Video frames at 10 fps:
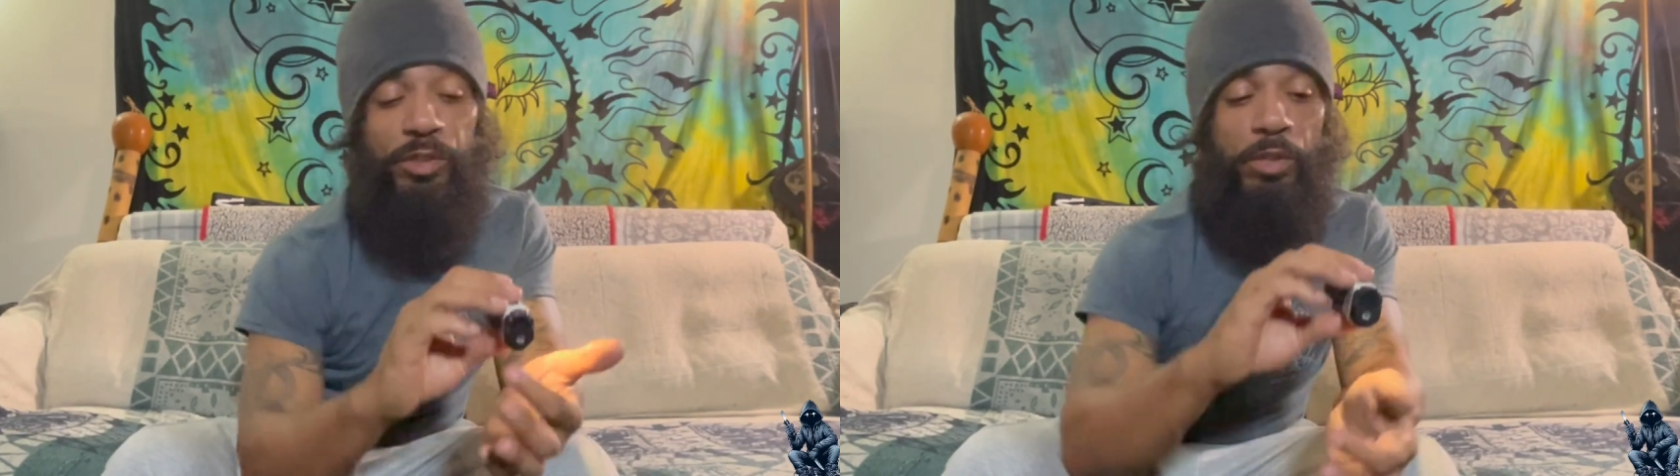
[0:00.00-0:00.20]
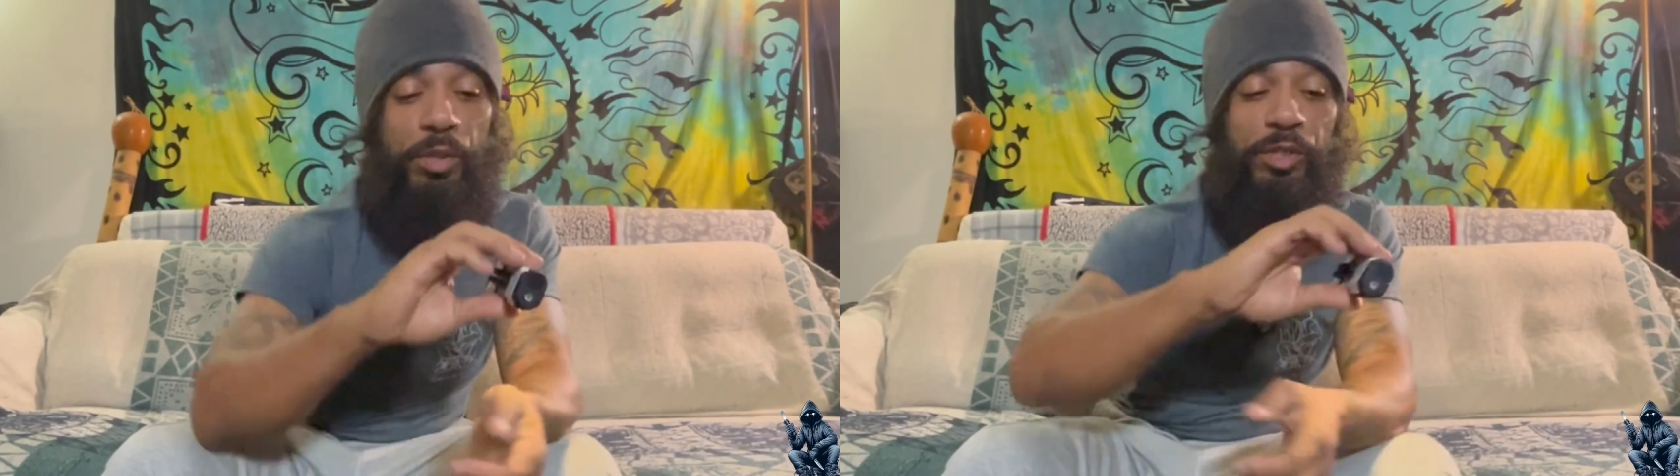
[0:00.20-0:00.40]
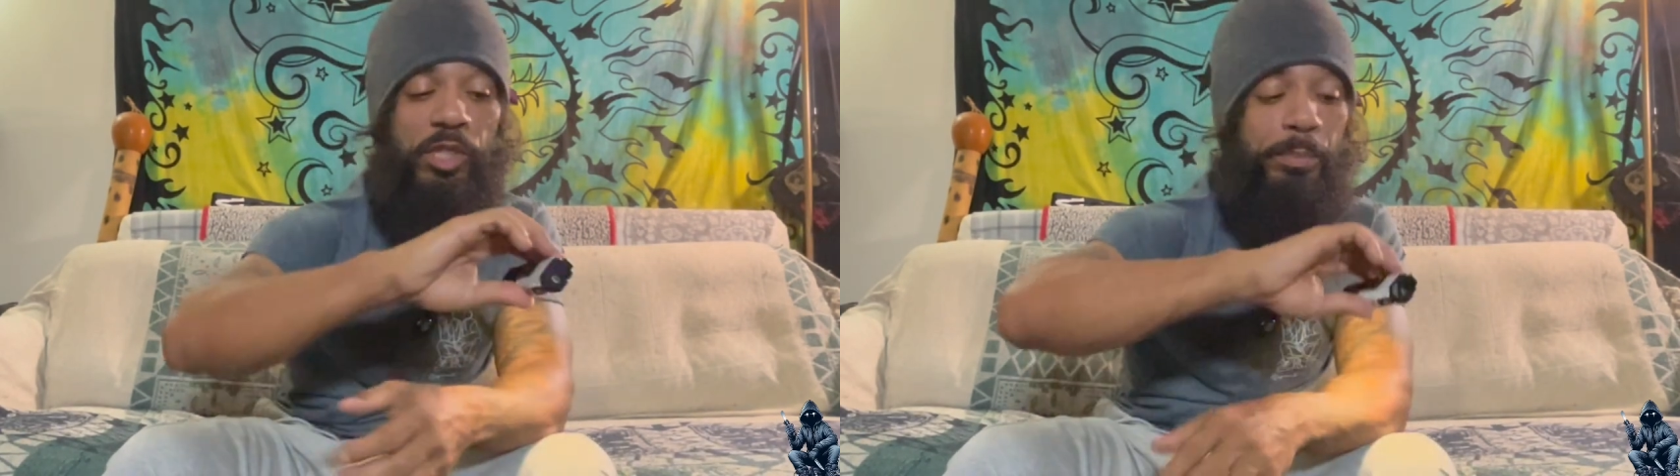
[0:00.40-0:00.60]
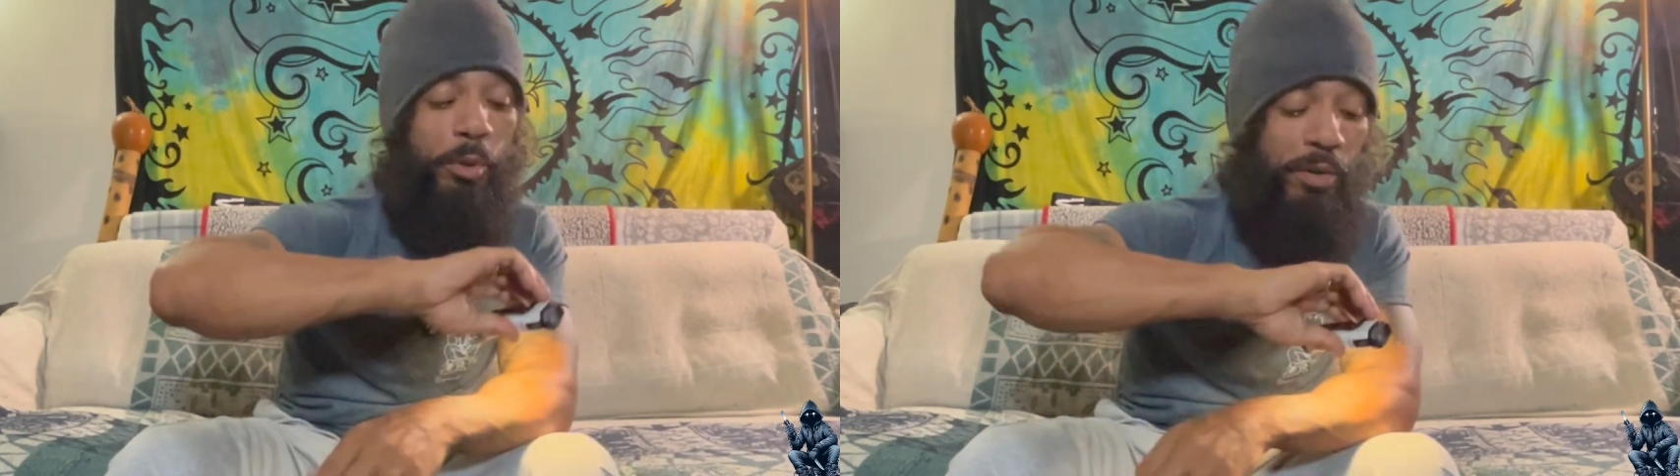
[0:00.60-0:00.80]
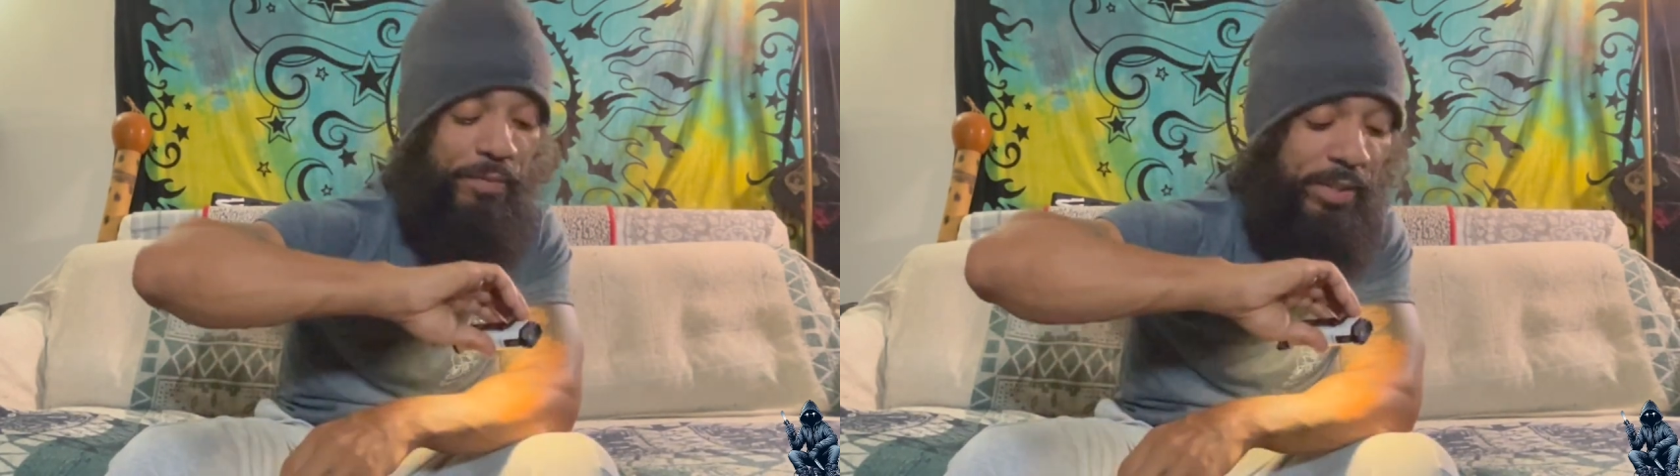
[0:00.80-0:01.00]
so this is
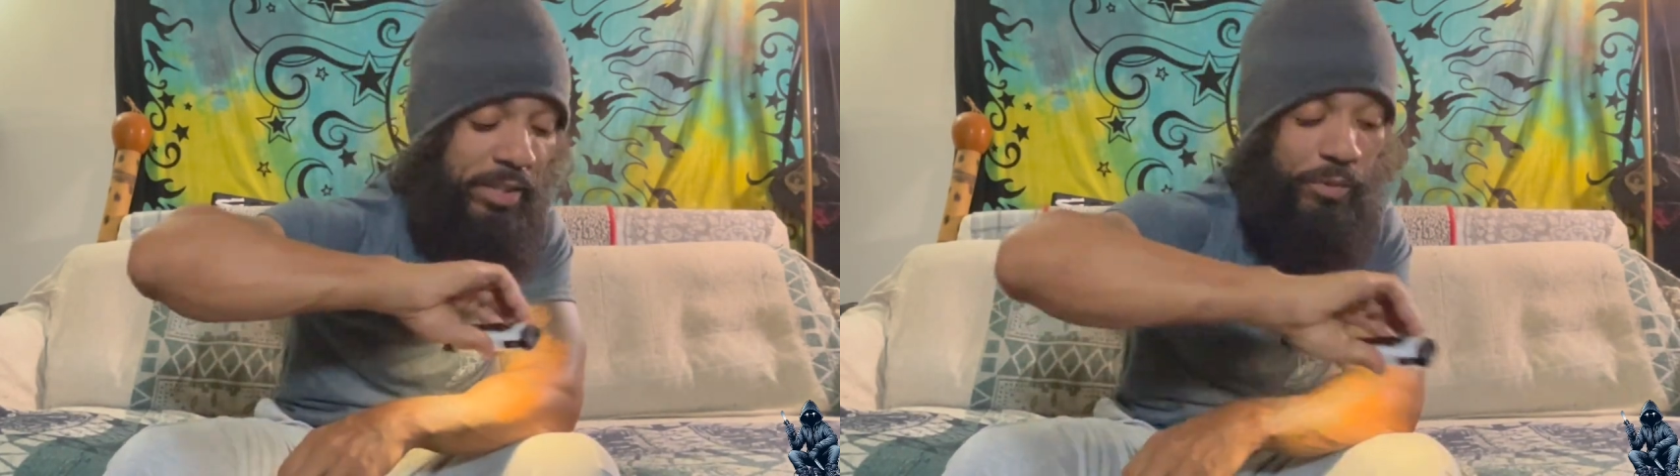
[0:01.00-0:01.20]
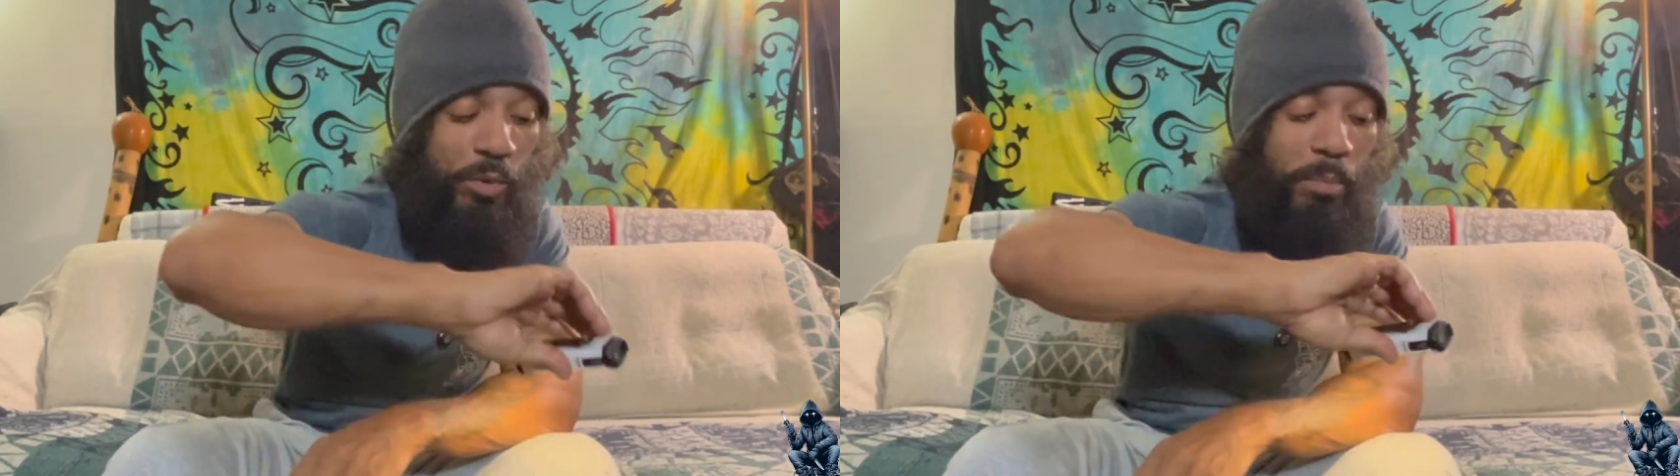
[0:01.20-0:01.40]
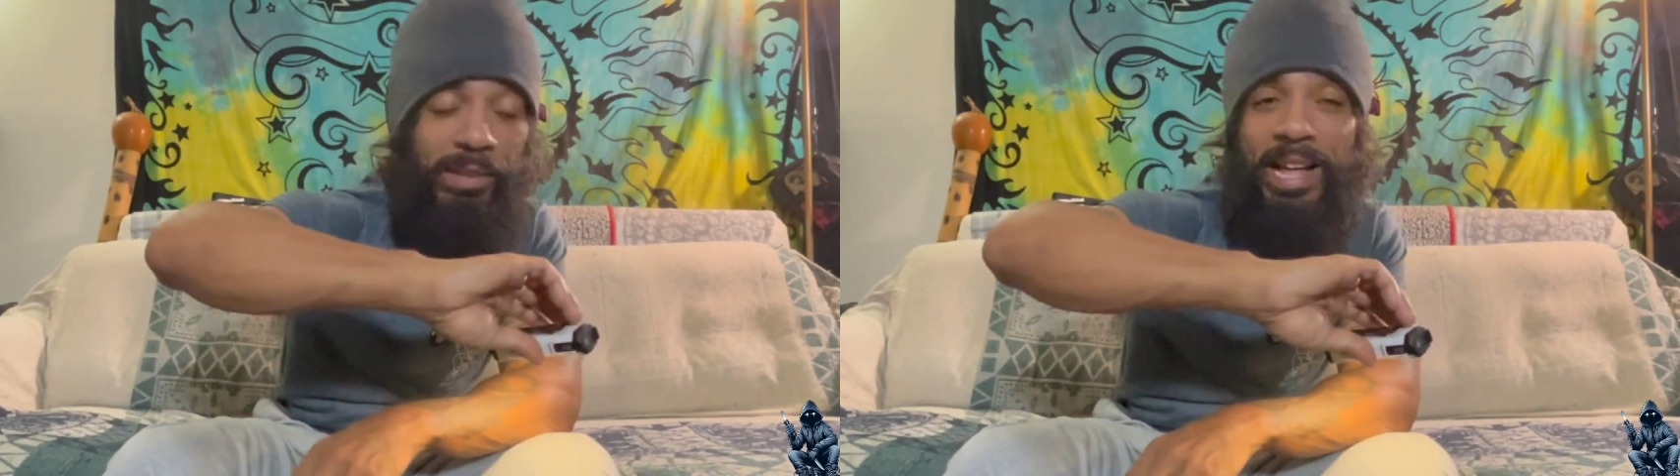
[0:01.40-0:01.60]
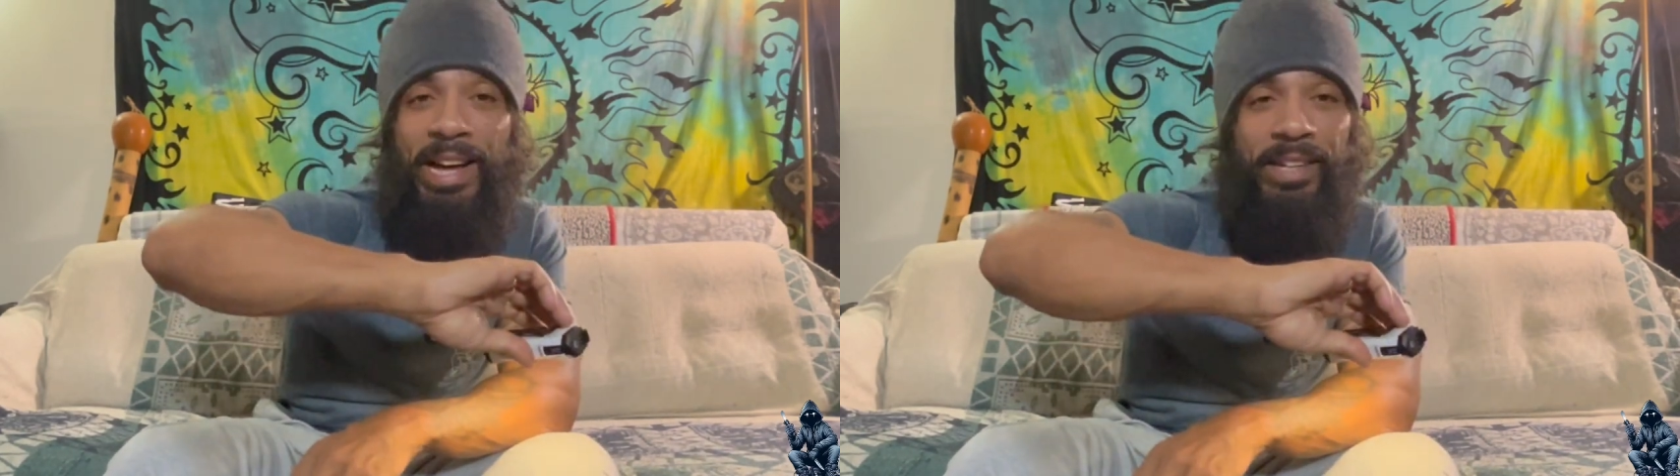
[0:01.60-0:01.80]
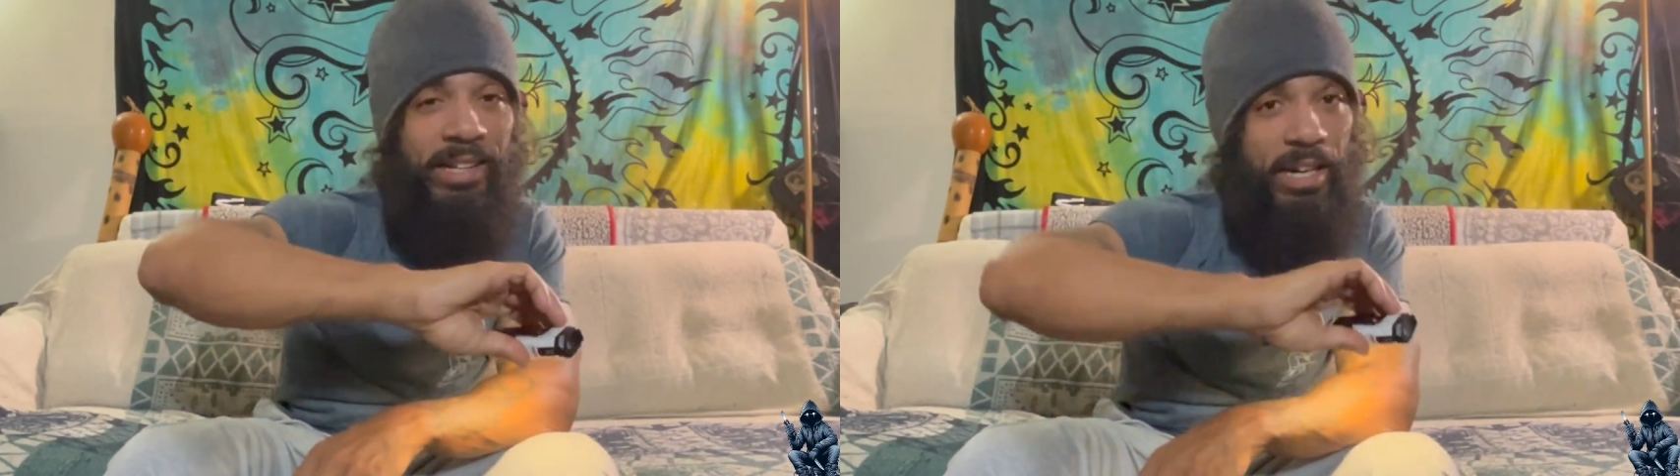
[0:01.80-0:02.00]
perfect to apply.